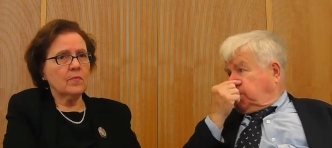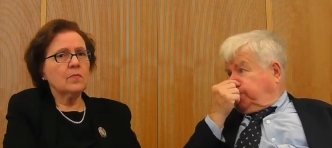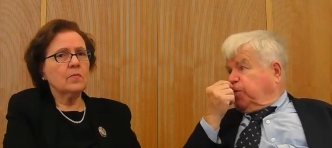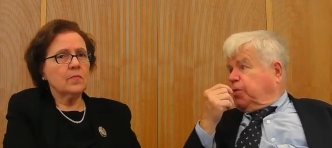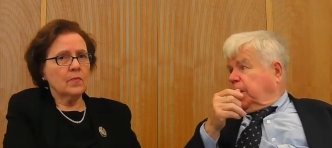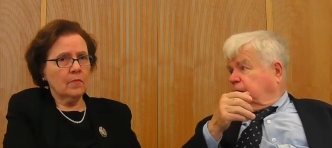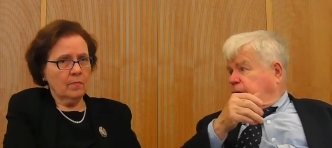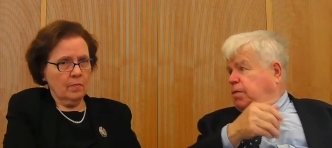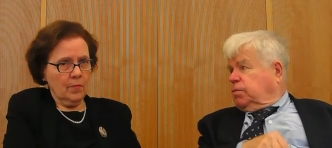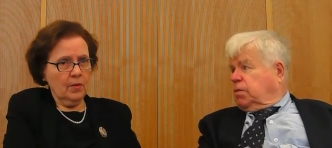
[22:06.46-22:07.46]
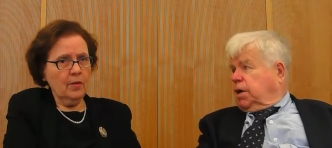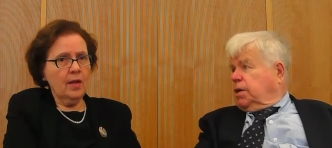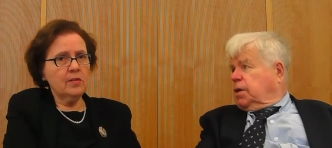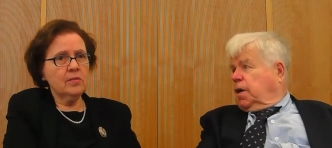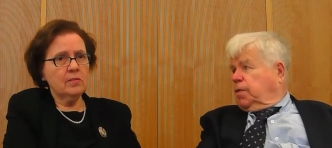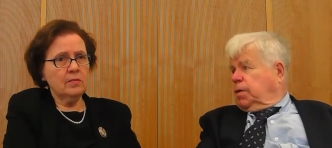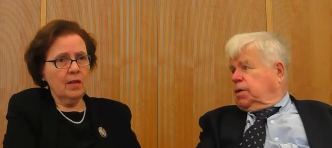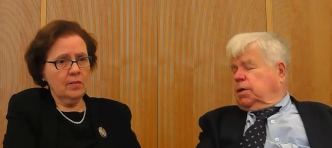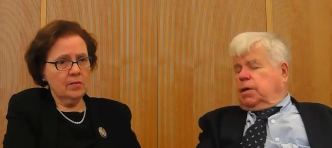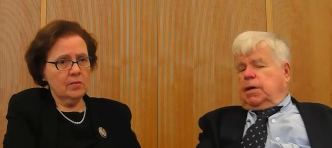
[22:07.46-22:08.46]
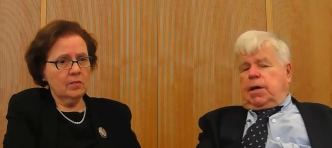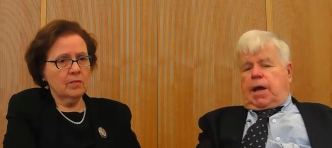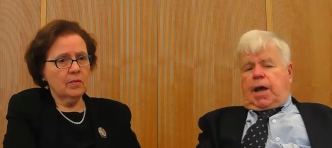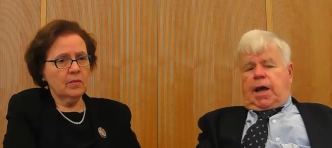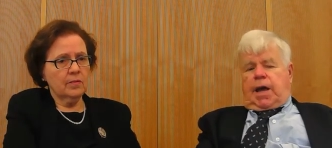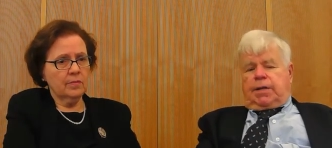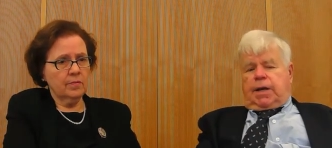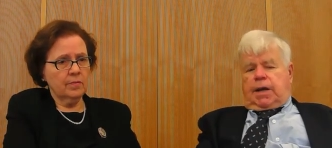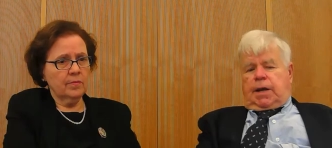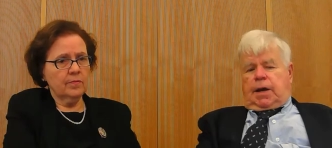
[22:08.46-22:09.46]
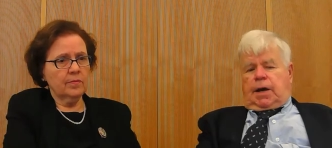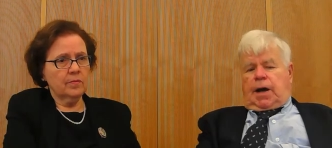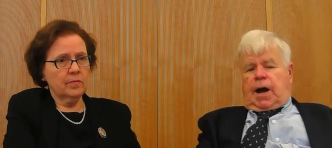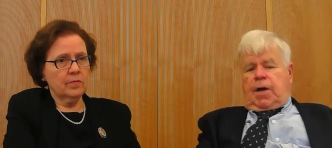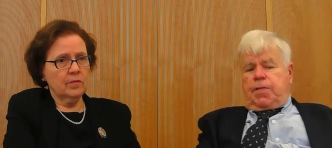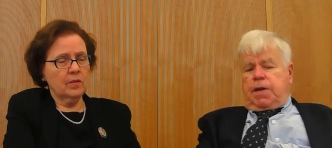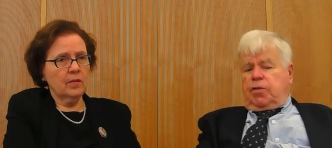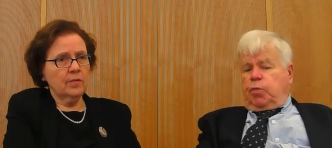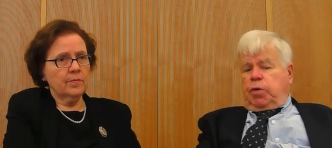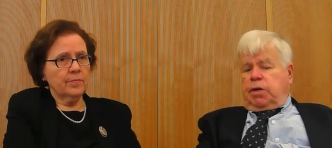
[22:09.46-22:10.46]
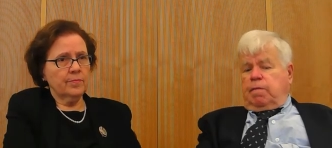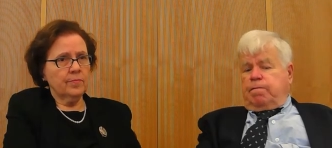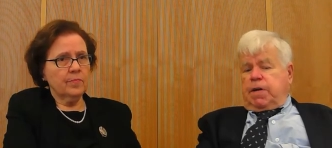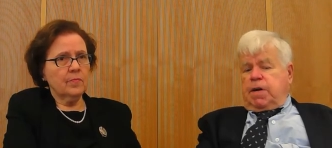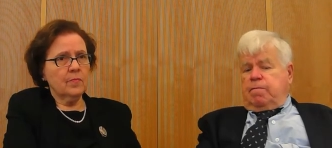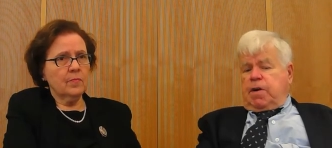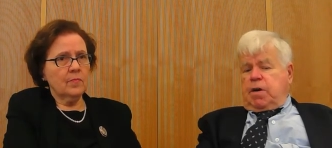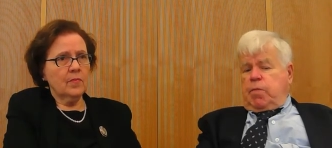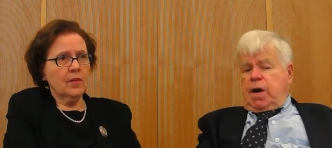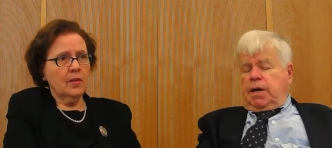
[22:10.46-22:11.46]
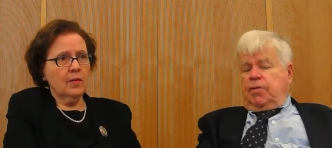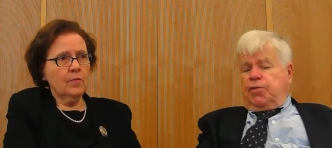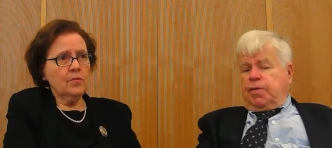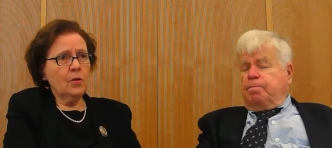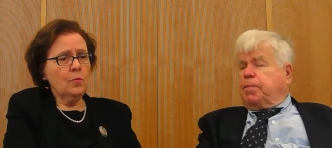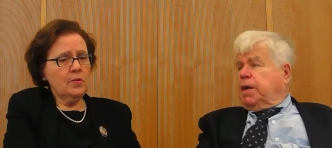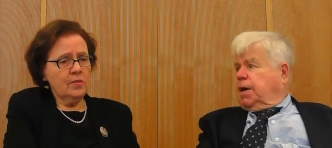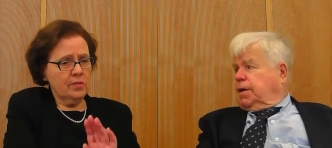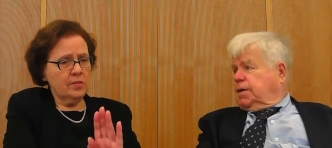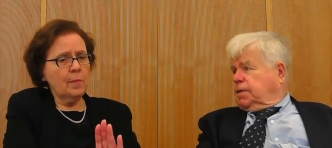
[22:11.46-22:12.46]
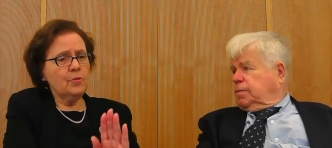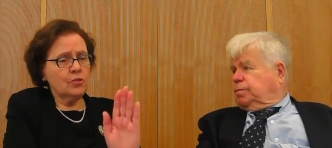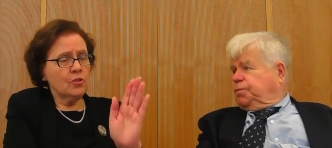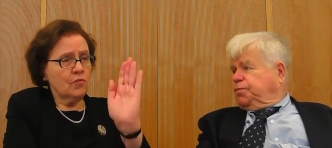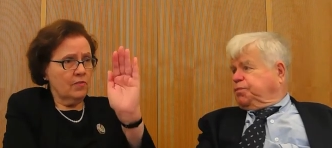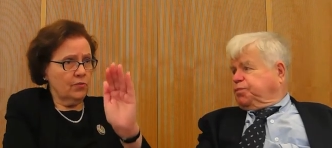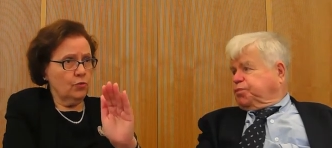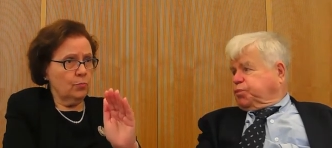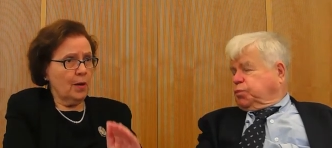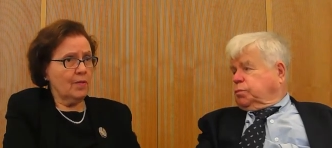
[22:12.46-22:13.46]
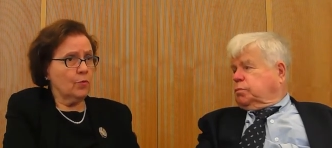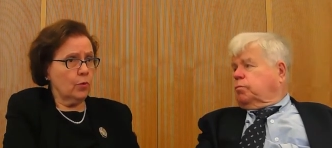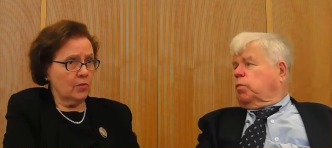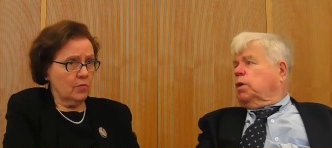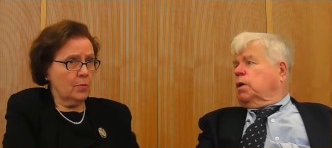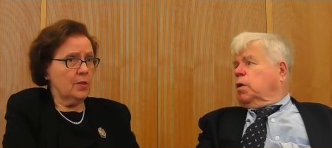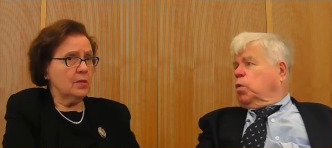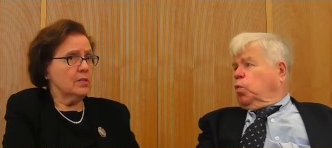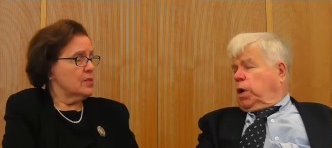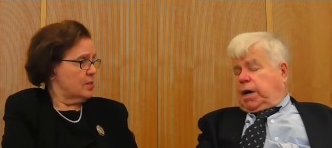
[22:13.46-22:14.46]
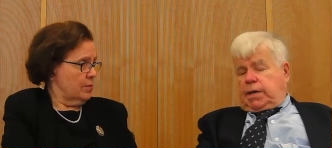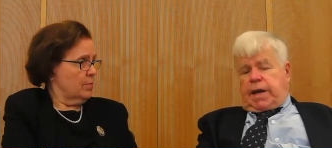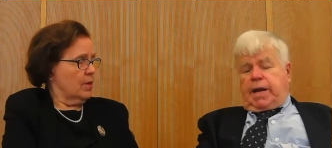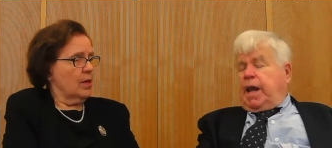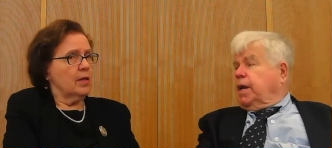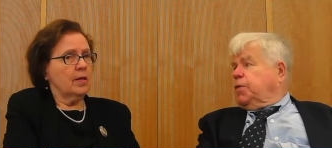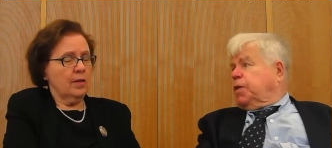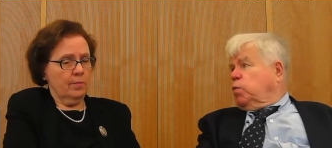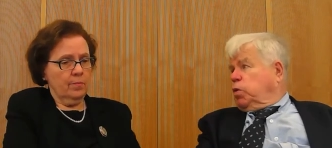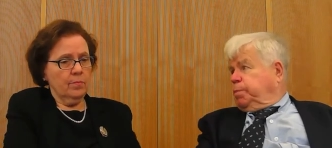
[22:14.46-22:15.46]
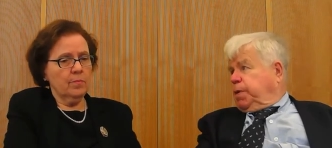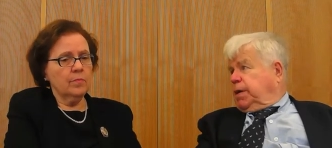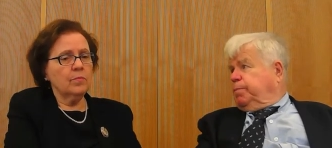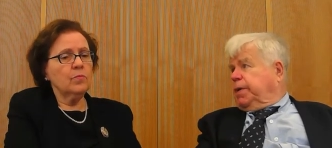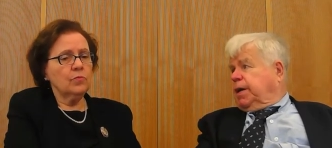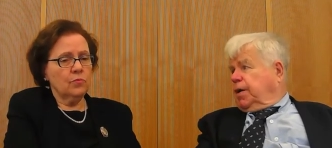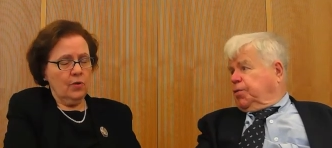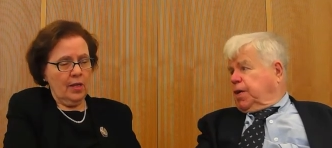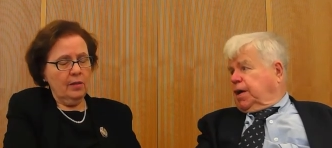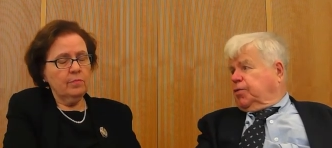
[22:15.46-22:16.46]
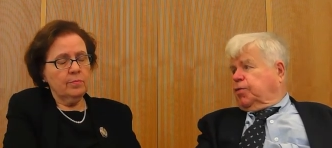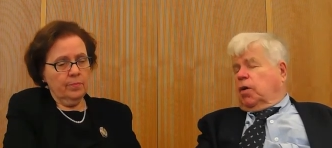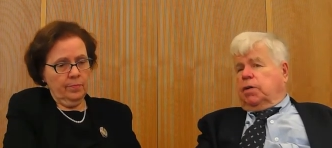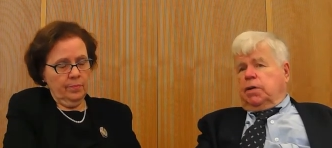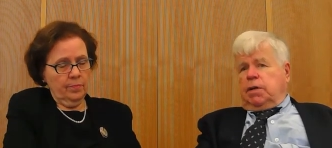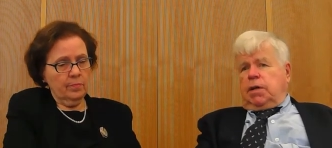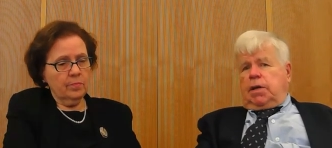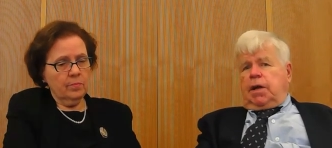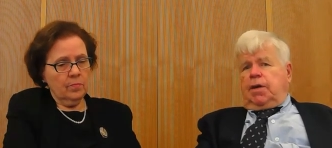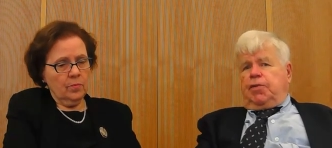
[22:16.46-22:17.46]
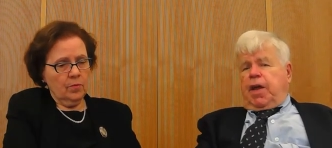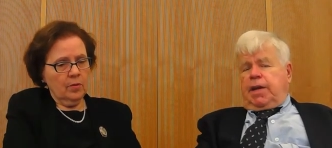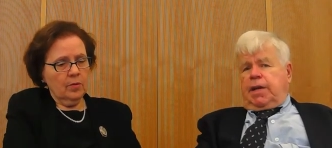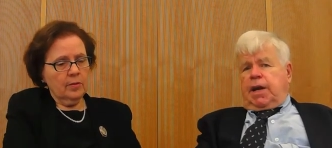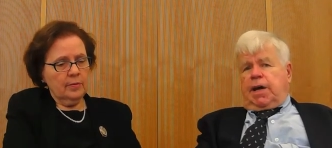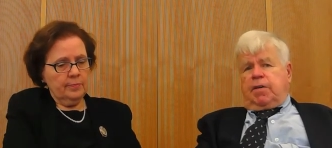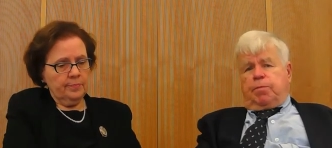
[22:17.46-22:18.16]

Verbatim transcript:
Speaker 1: represented, right? Yes, on the yes. and uh, I think it's worked very, very well. And something
Speaker 2: like, subject to the review by the Court of Appeal. Right, and
Speaker 1: anything would be because right. that's a, mm-hmm. it's any kind